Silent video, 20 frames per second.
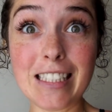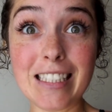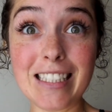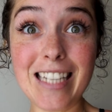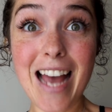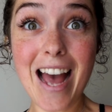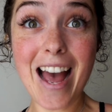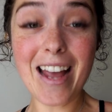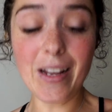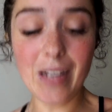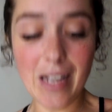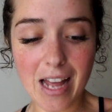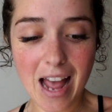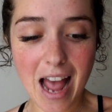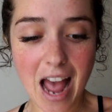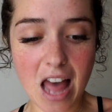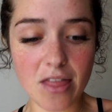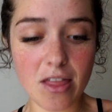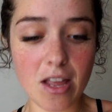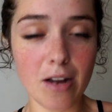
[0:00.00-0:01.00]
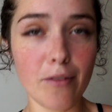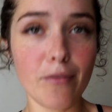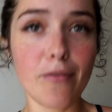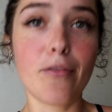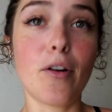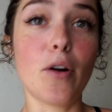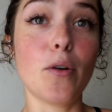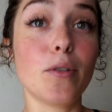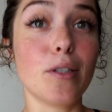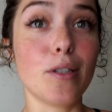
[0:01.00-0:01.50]
Yay! And then
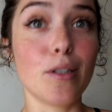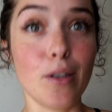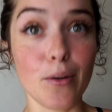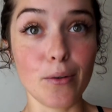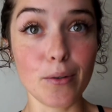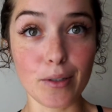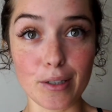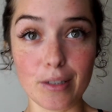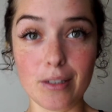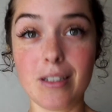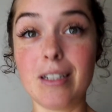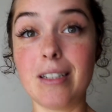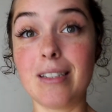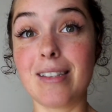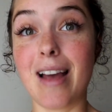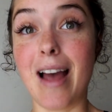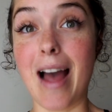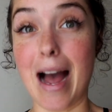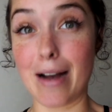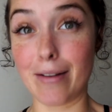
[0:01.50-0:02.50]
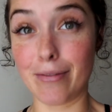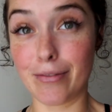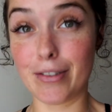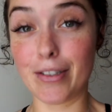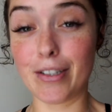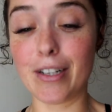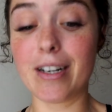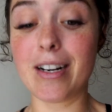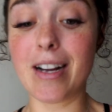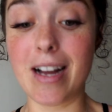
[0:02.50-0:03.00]
frozen yogurt is
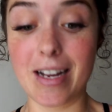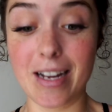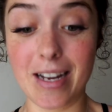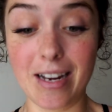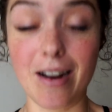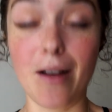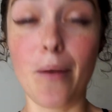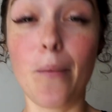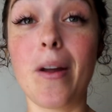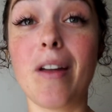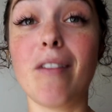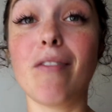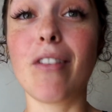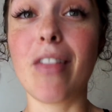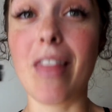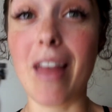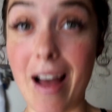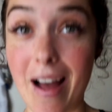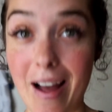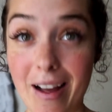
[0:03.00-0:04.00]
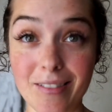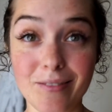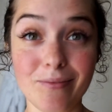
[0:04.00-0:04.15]
after. I cannot wait for that.